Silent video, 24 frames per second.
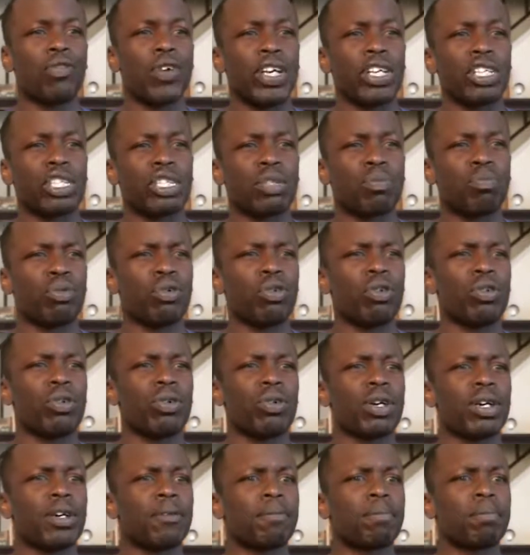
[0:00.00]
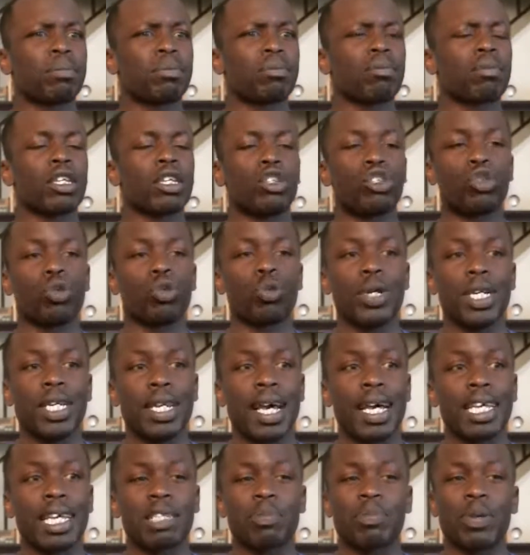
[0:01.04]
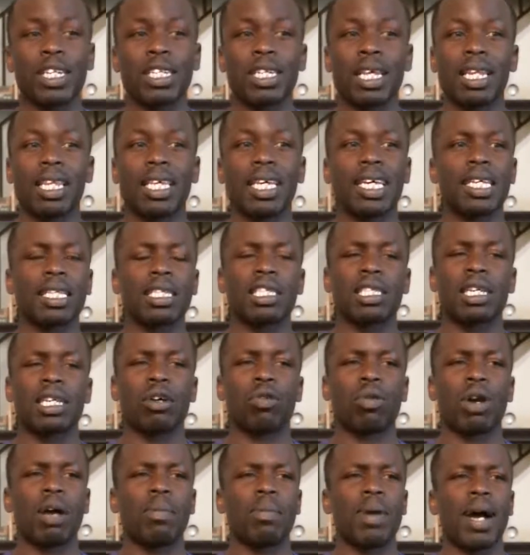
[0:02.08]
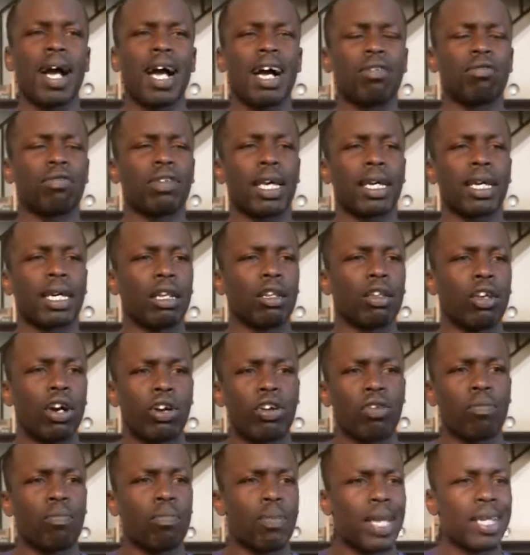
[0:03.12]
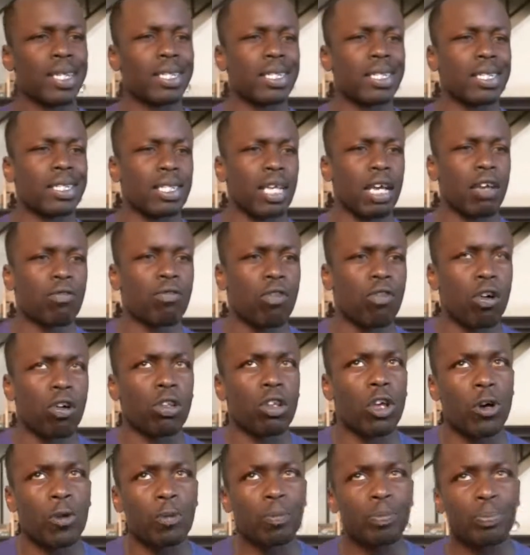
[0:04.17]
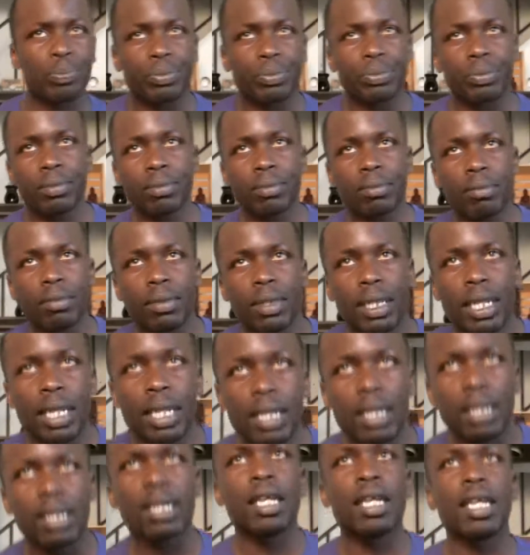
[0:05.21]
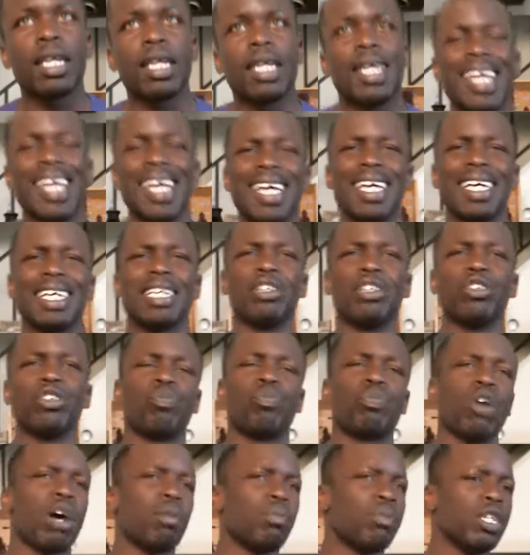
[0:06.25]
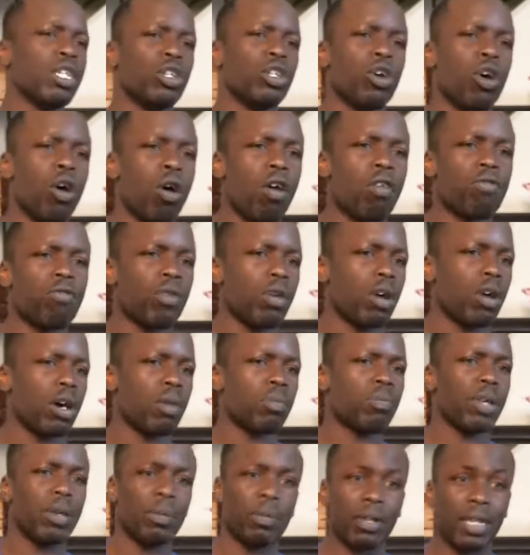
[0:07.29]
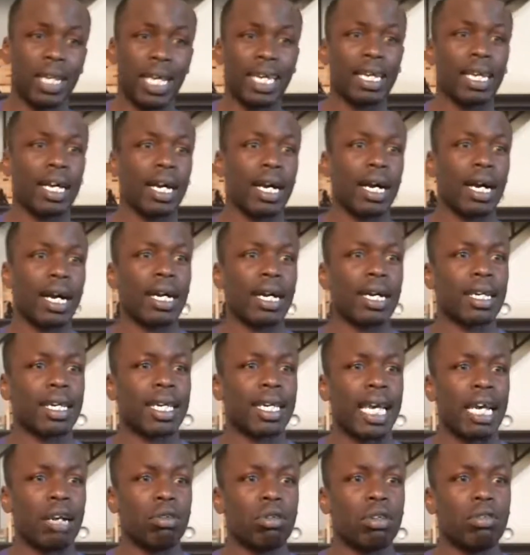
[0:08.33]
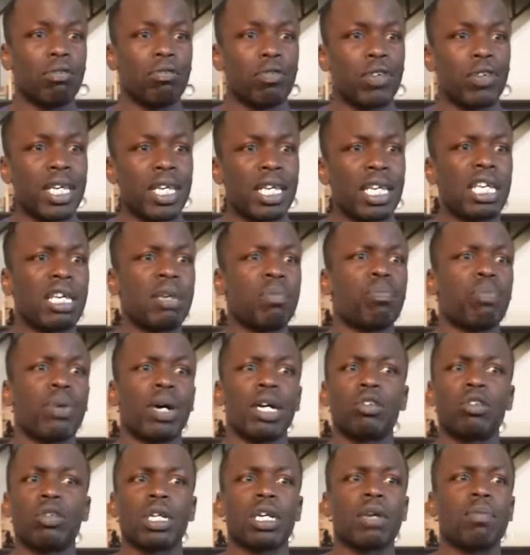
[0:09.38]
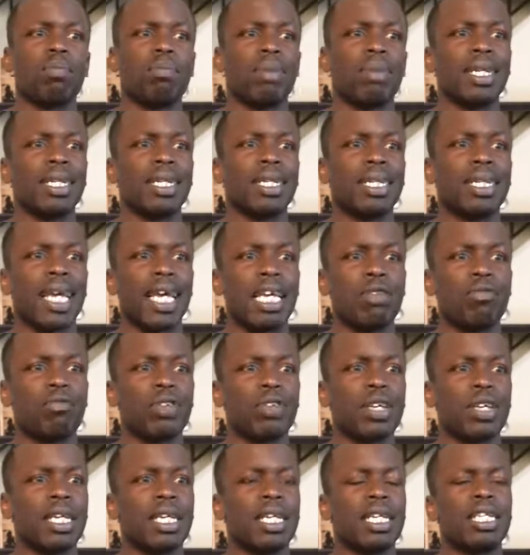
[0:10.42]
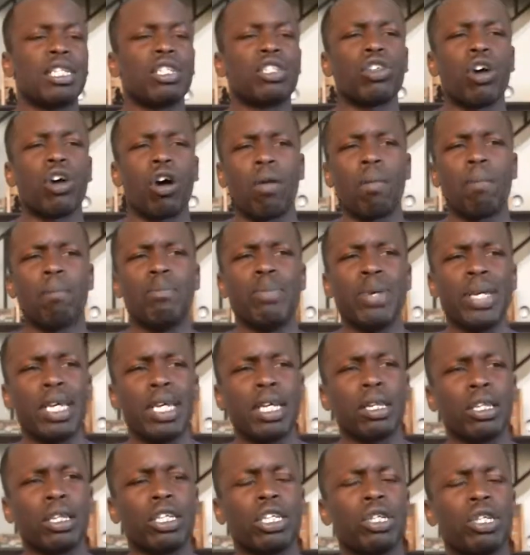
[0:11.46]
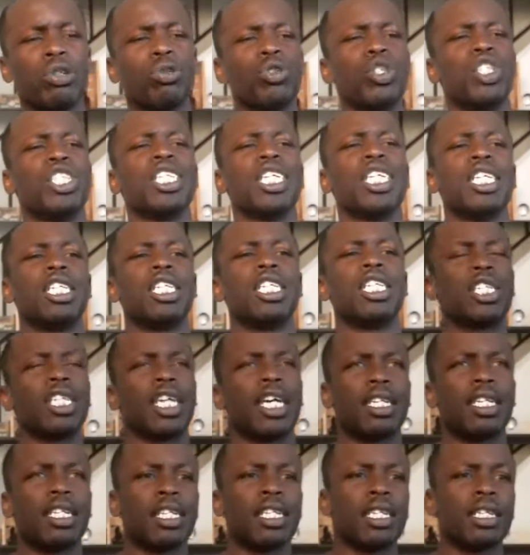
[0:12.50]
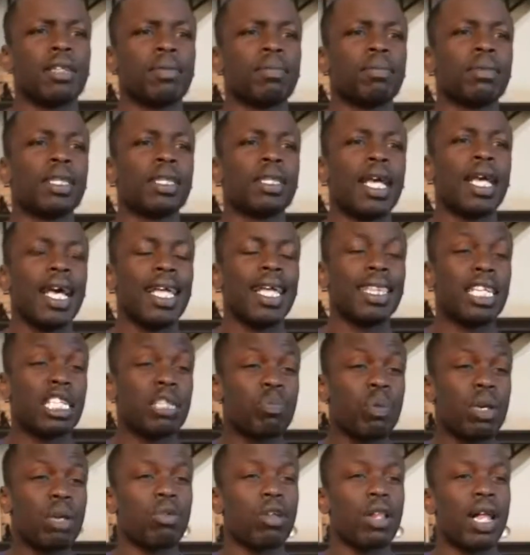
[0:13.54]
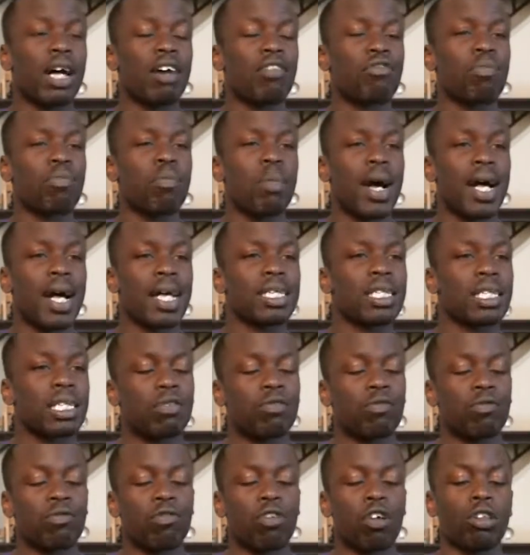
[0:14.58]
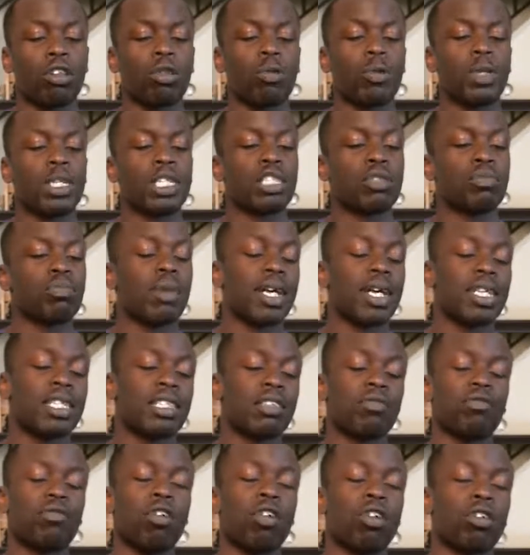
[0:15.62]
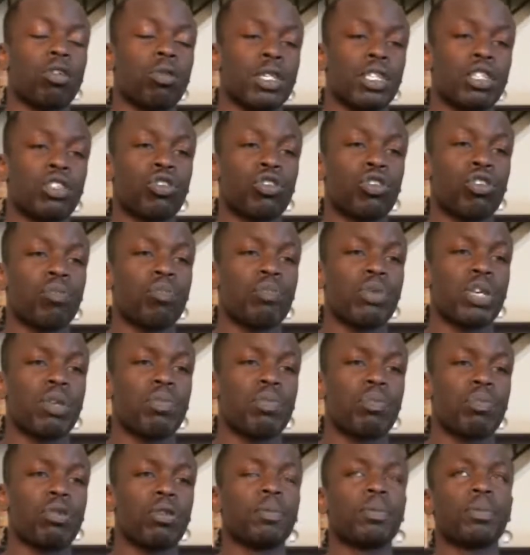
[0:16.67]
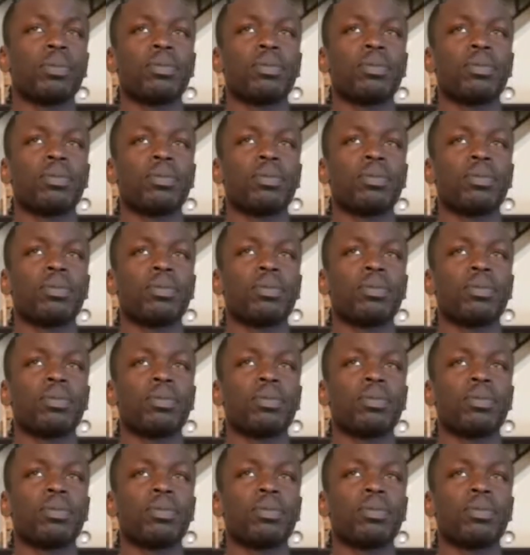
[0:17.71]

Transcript: Facebook, Twitter, especially Instagram. I have like a lot of mentors I follow. And you probably know of people like Gary Vee, Patrick Bet David, Tom Bilyeu, Jay Shetty. And these people have massive followings, good people.